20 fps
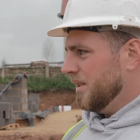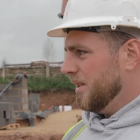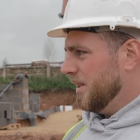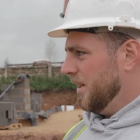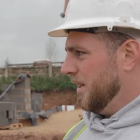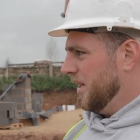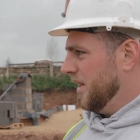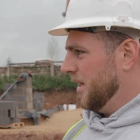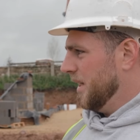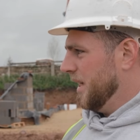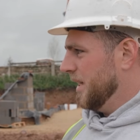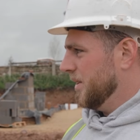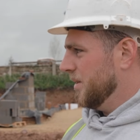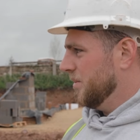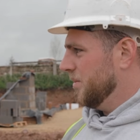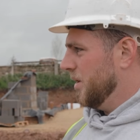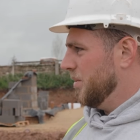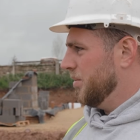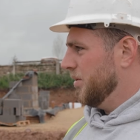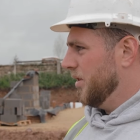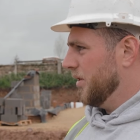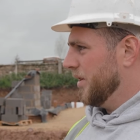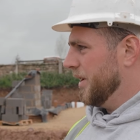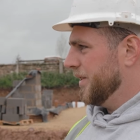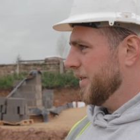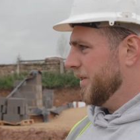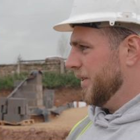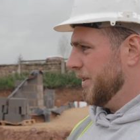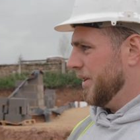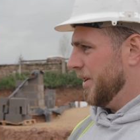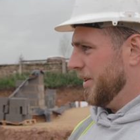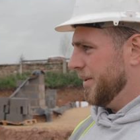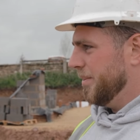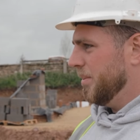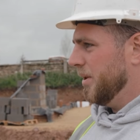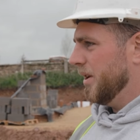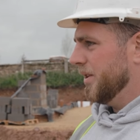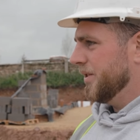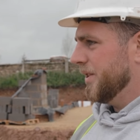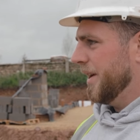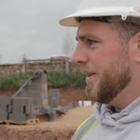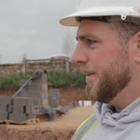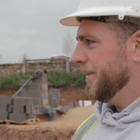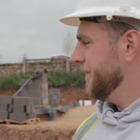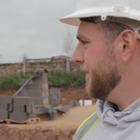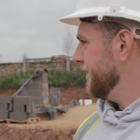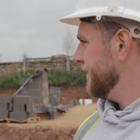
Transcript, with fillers: to get some more progress done on plot 10.